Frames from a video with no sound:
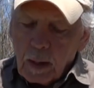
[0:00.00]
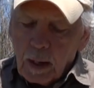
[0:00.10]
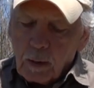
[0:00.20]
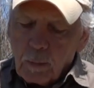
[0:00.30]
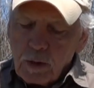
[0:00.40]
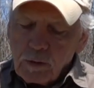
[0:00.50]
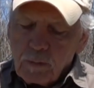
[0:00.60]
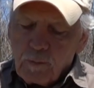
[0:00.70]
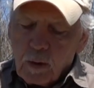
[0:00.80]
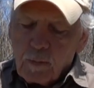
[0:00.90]
And the
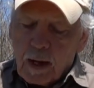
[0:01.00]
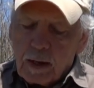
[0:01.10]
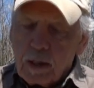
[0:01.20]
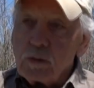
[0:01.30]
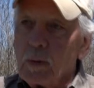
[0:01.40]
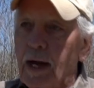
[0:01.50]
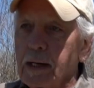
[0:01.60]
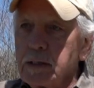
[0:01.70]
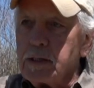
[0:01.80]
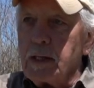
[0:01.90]
reason for that is when I
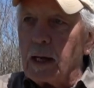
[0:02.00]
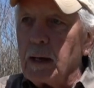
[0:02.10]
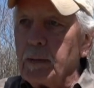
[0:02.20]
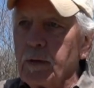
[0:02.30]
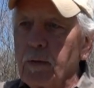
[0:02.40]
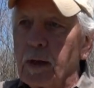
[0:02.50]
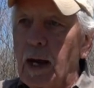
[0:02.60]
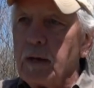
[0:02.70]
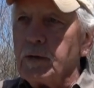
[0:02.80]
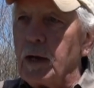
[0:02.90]
can see that coming through the
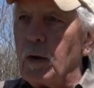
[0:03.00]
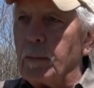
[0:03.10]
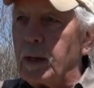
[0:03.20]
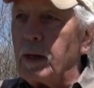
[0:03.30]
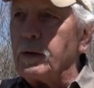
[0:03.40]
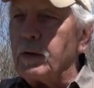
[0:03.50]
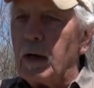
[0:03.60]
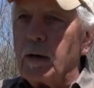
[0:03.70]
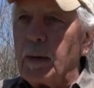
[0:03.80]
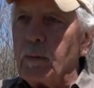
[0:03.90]
guides, I know I'm getting to the
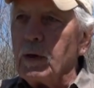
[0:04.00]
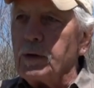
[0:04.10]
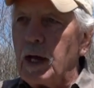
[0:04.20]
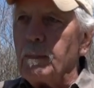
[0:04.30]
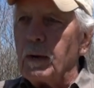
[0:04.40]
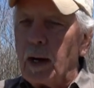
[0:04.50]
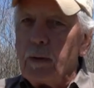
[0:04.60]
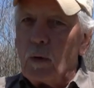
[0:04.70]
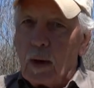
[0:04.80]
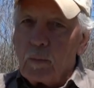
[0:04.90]
end of my rear taper. I
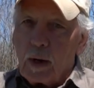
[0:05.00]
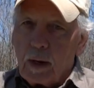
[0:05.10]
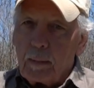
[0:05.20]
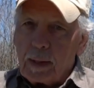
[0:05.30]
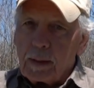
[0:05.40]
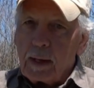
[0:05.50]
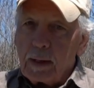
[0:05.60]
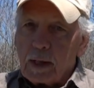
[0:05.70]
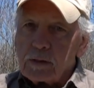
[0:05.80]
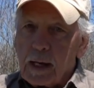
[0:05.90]
know I'm ready to make that
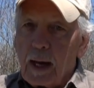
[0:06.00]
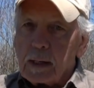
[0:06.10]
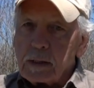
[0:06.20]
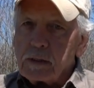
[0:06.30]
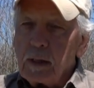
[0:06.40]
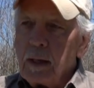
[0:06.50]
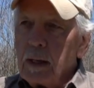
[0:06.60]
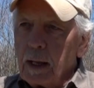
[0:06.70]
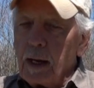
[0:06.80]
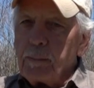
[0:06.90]
next cast.
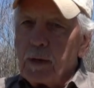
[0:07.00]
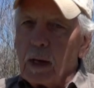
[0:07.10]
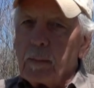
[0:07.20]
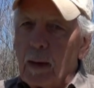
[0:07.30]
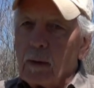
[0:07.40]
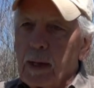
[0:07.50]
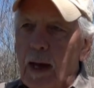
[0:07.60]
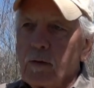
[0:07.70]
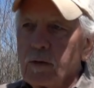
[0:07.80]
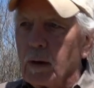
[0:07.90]
And I'm talking about
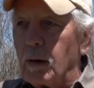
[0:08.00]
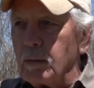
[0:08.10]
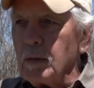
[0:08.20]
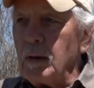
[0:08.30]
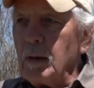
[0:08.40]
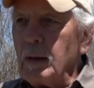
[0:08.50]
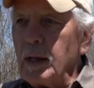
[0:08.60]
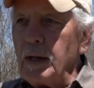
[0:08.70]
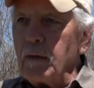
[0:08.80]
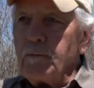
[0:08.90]
casts that are
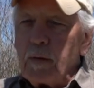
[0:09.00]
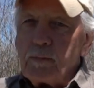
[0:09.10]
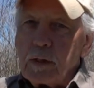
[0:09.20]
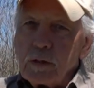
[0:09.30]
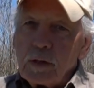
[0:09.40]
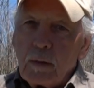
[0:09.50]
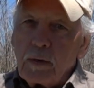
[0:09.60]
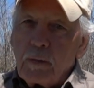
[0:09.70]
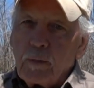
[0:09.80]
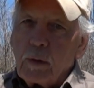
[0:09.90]
in that 50 to
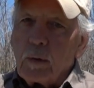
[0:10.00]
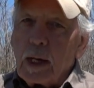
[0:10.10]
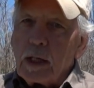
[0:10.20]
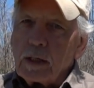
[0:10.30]
70 foot range.